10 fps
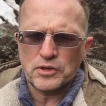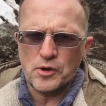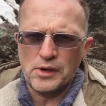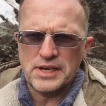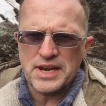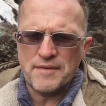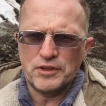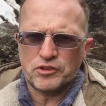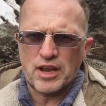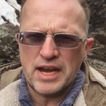totally
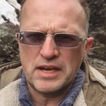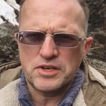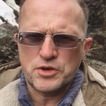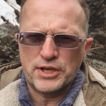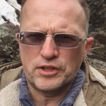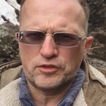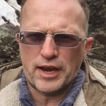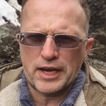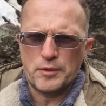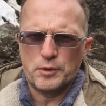devastated during the
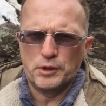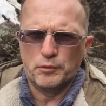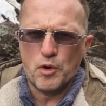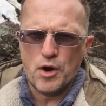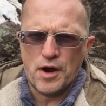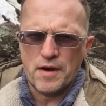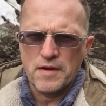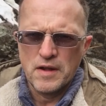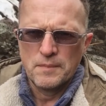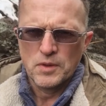Second World War.
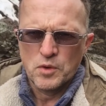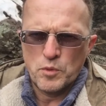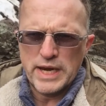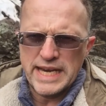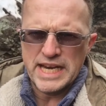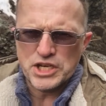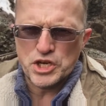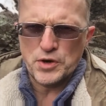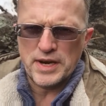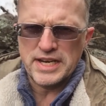We need
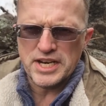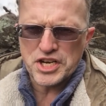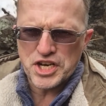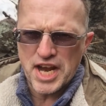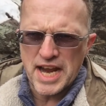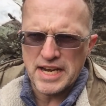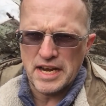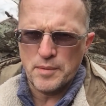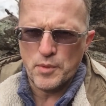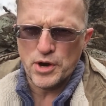to initiate
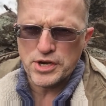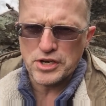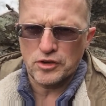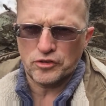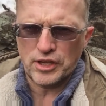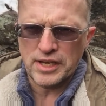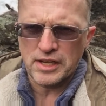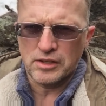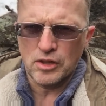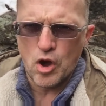an emergency
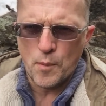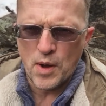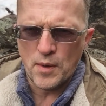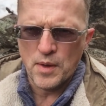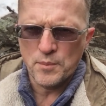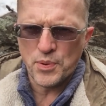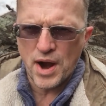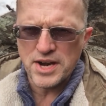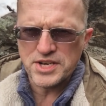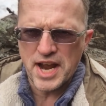global
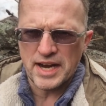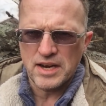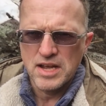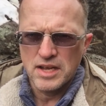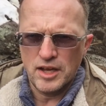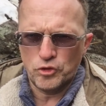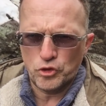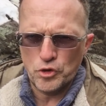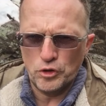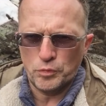project as
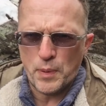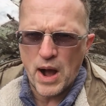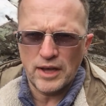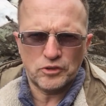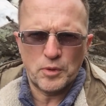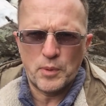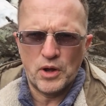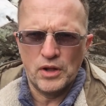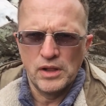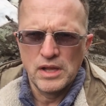soon as
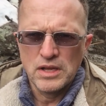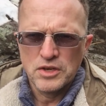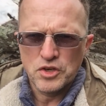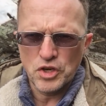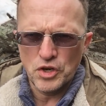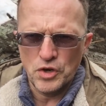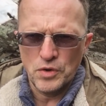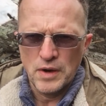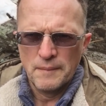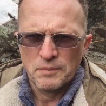possible
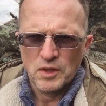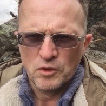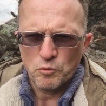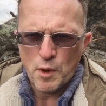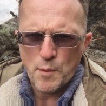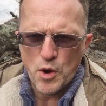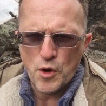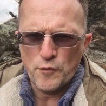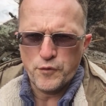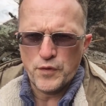to
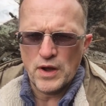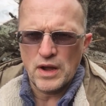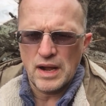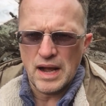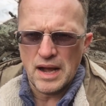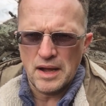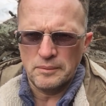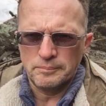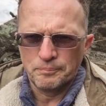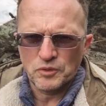remove,
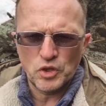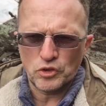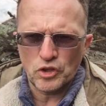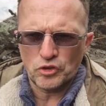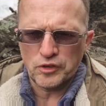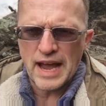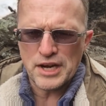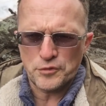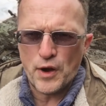um, to, to slash